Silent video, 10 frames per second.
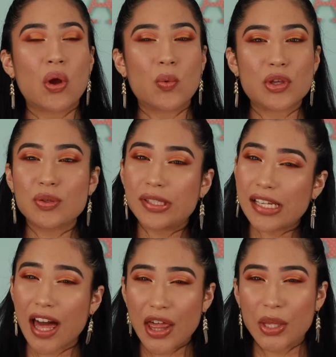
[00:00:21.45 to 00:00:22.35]
when you
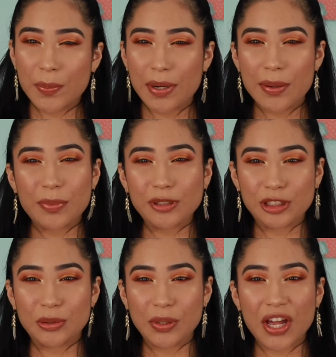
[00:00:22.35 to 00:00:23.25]
see other people
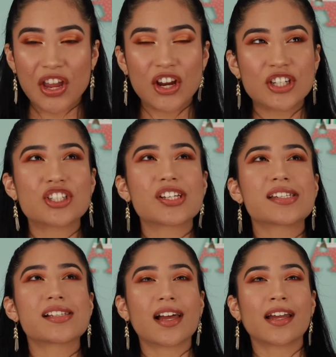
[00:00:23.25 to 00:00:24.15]
do it, you're
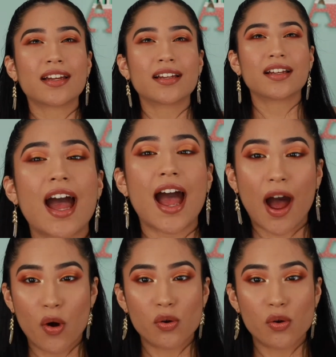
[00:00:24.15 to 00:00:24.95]
just like, how?